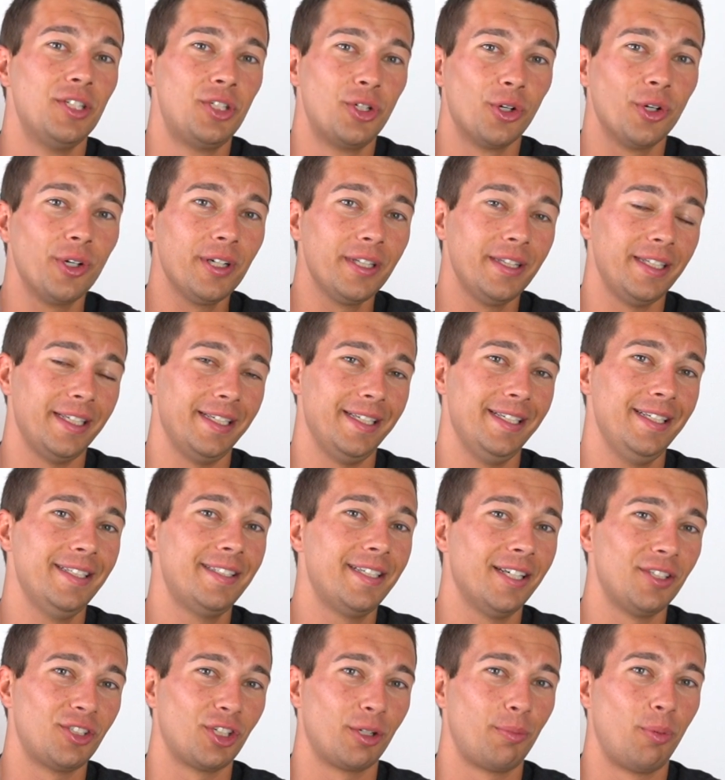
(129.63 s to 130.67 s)
during the
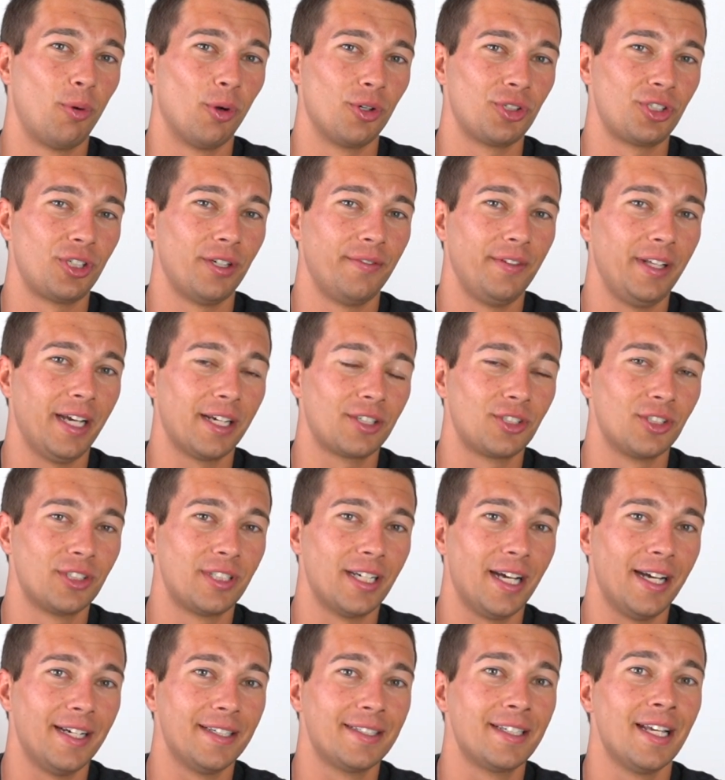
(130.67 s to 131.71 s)
eccentric portion of the
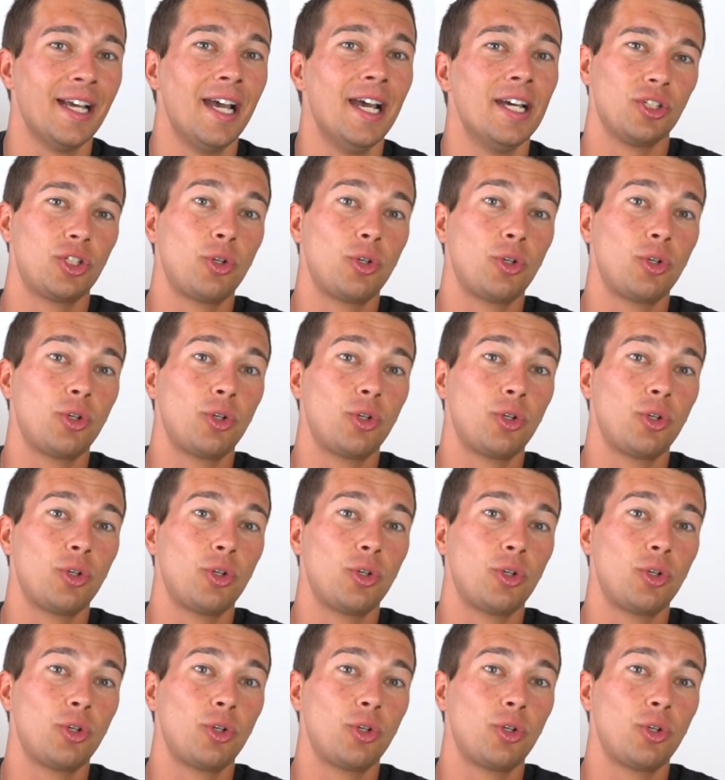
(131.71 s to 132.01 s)
exercise